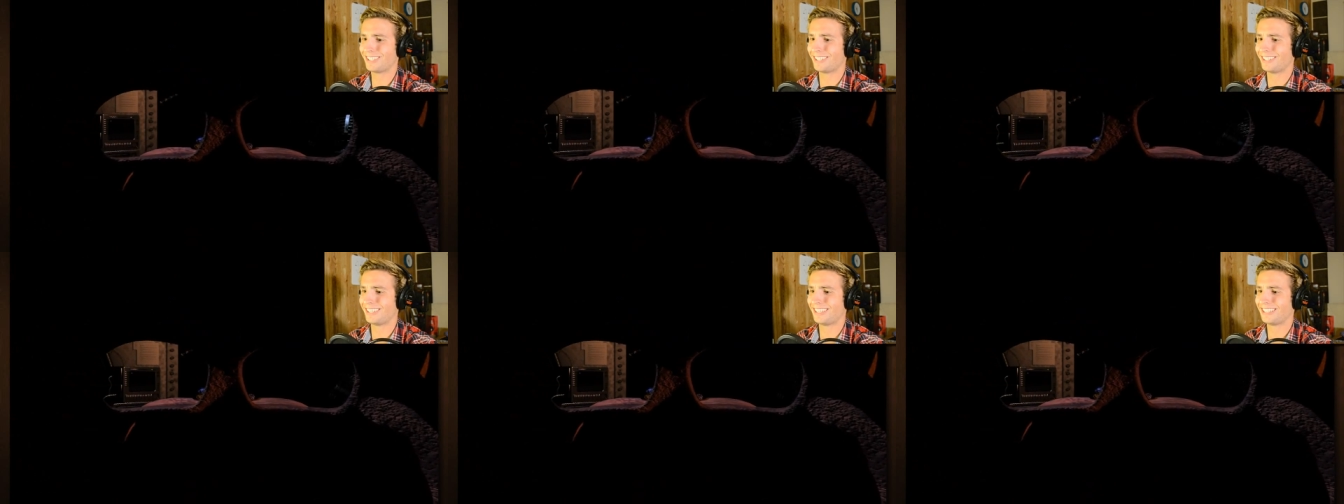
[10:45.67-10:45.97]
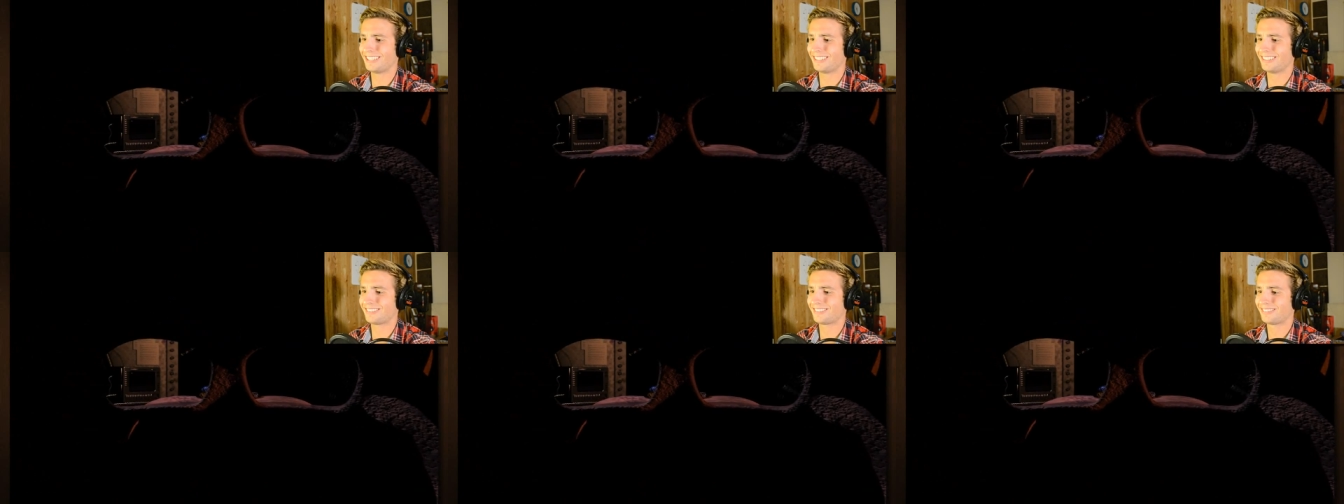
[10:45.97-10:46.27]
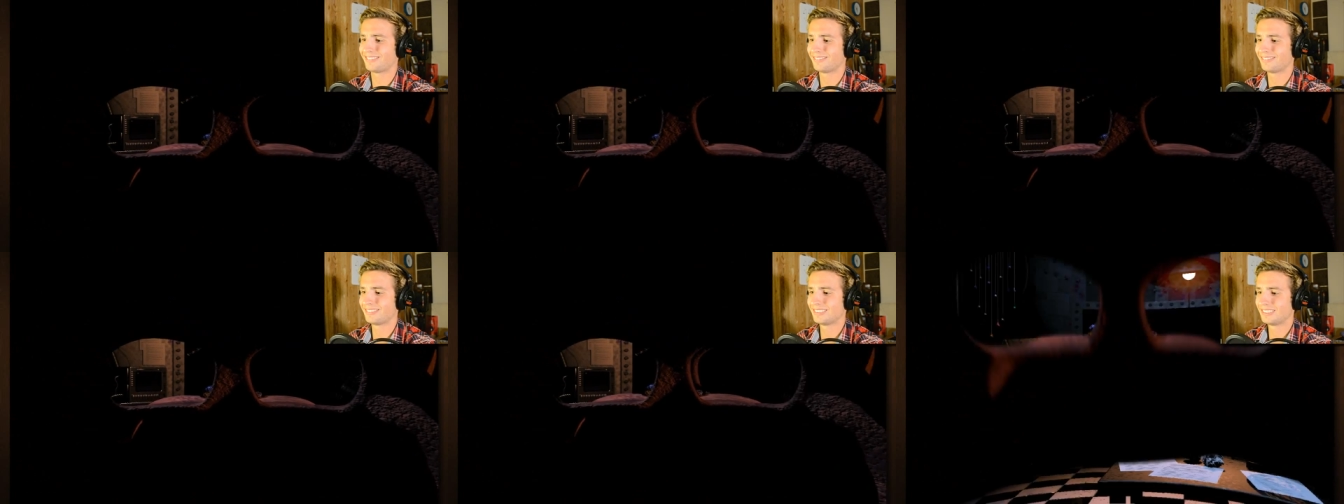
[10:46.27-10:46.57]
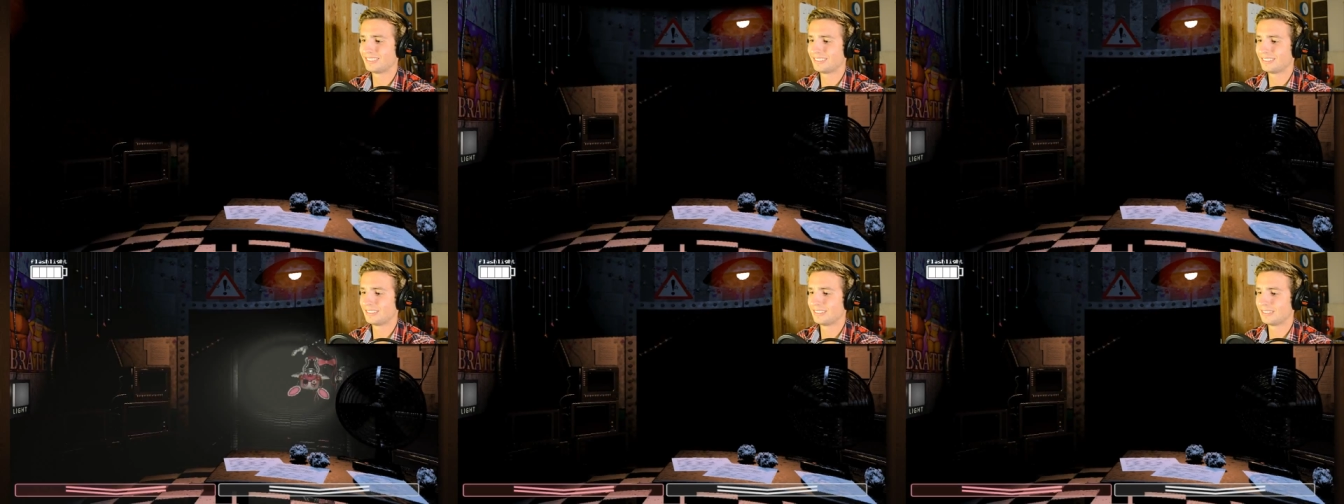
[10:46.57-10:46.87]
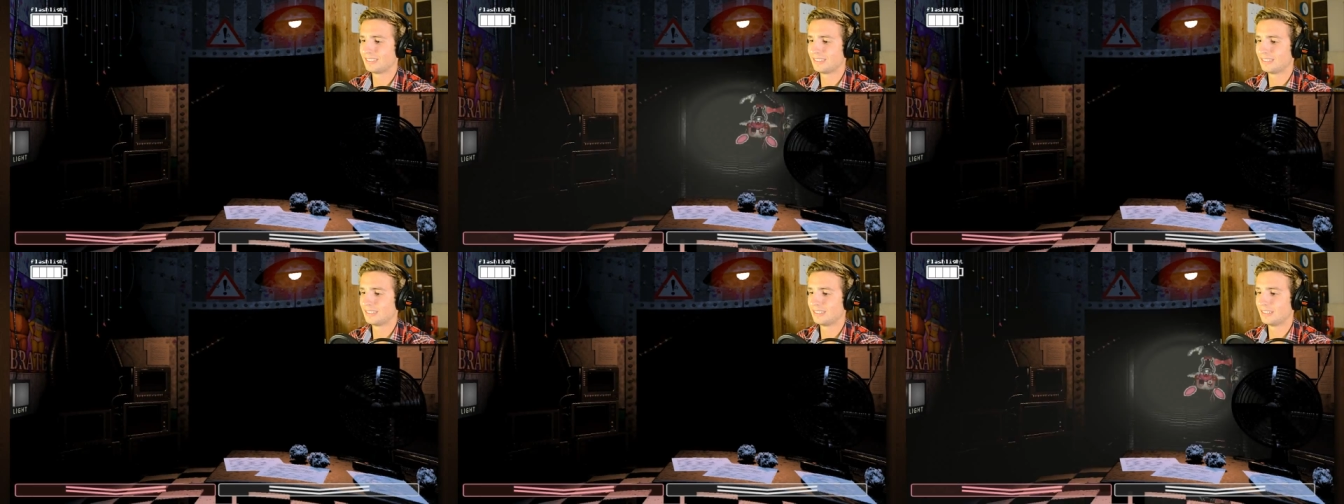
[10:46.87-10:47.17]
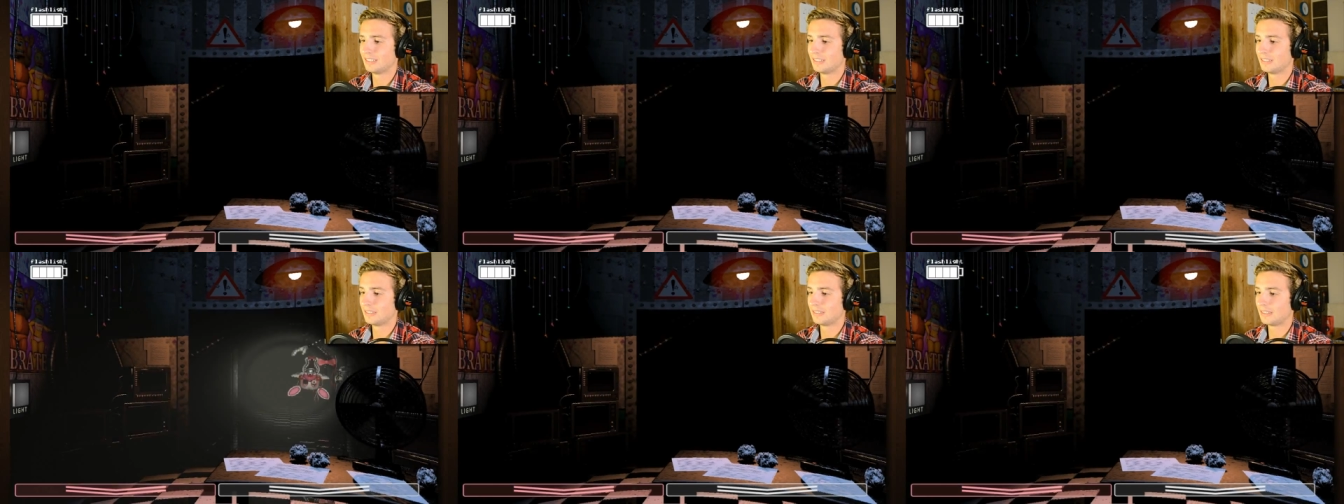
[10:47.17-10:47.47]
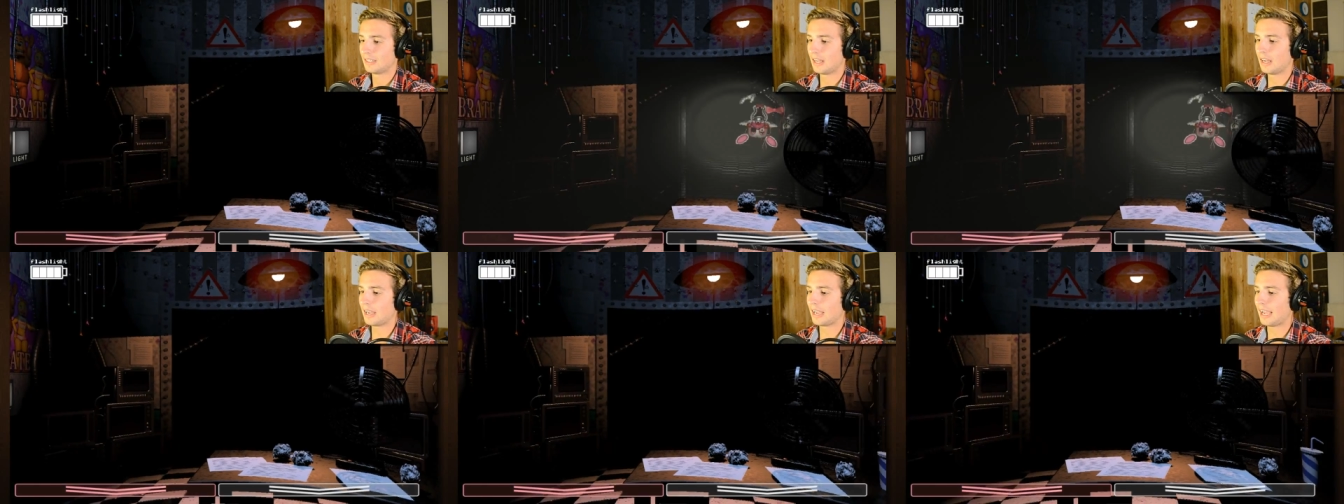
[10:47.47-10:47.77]
not like this.
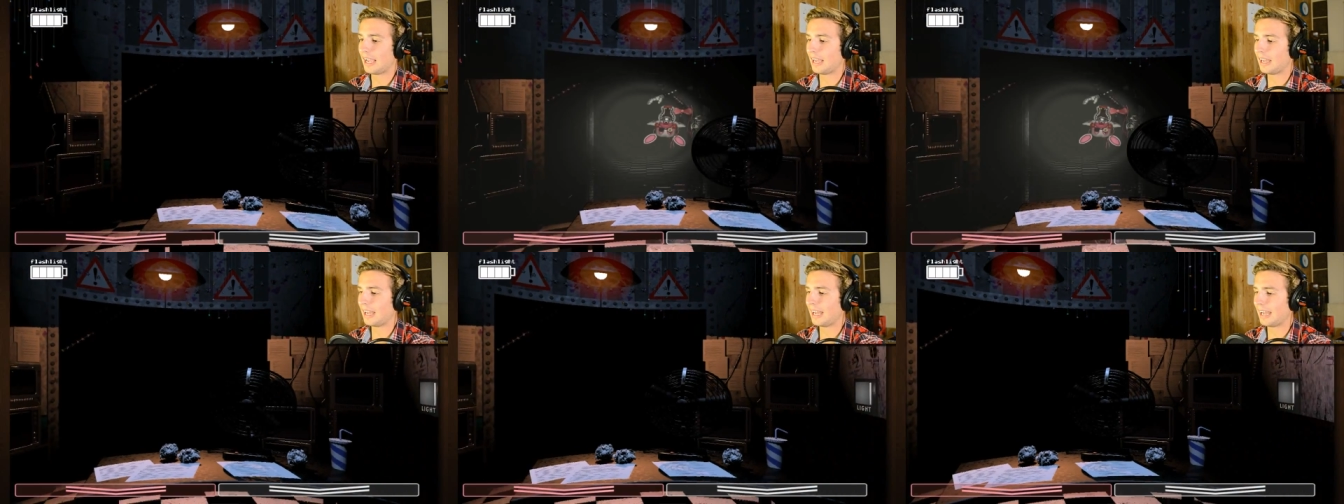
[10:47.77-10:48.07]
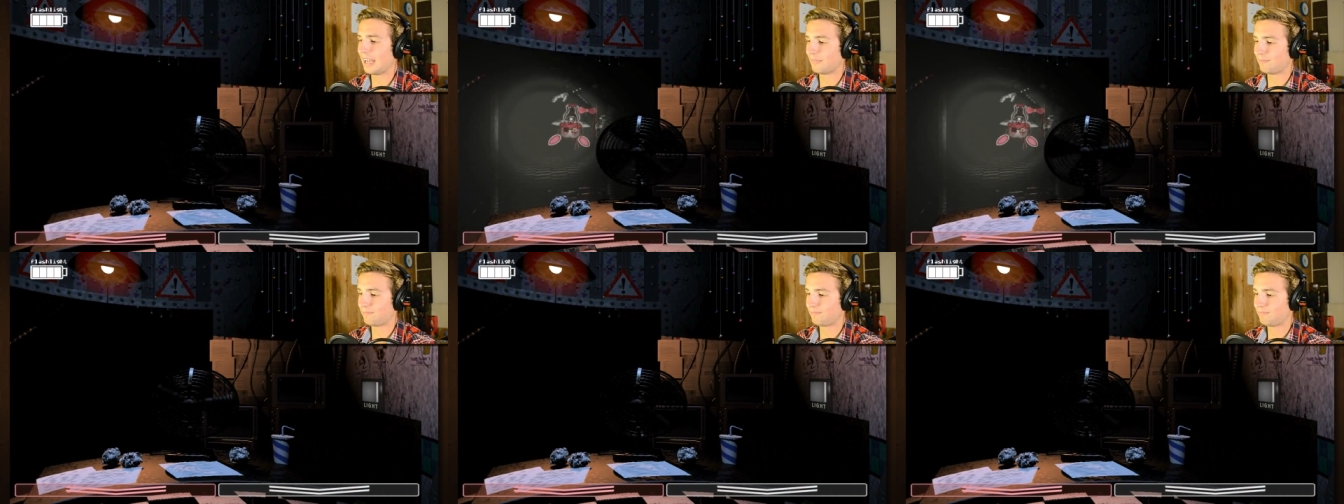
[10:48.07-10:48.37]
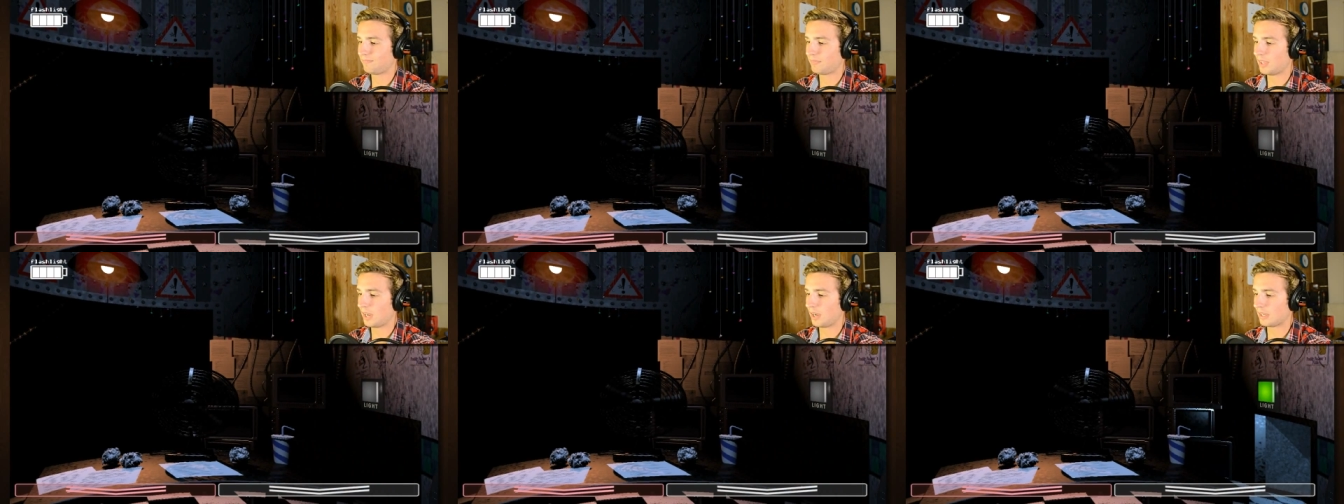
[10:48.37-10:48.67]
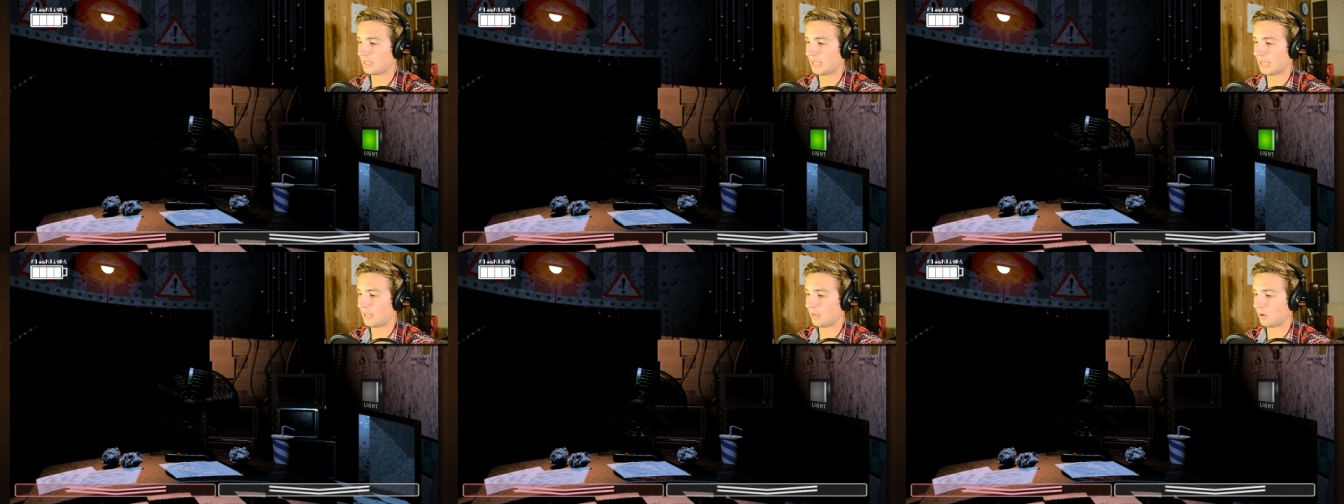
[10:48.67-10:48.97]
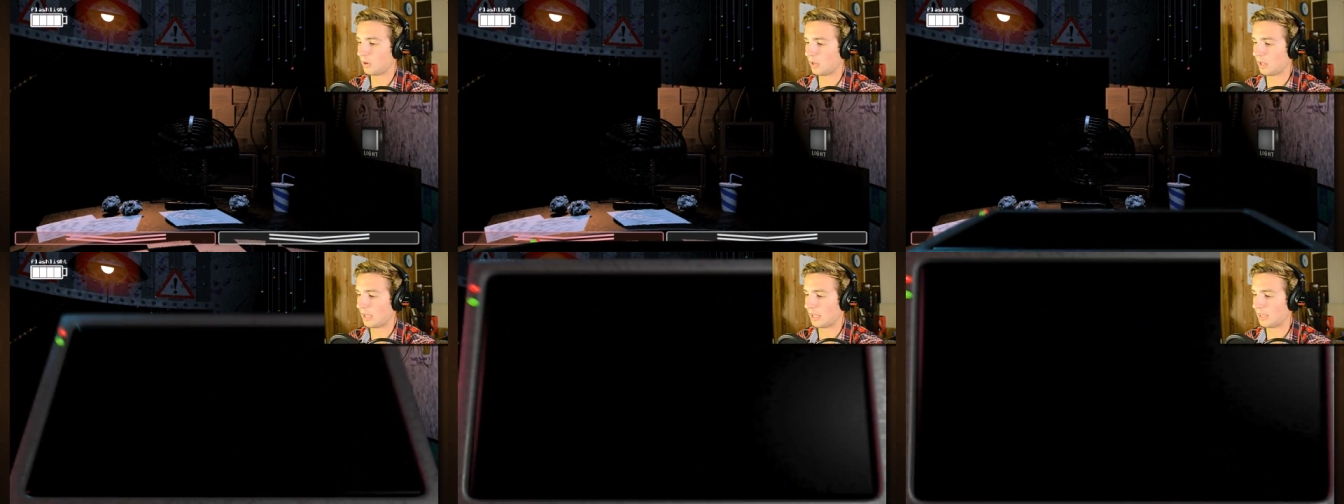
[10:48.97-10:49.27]
Okay, ah, okay, hold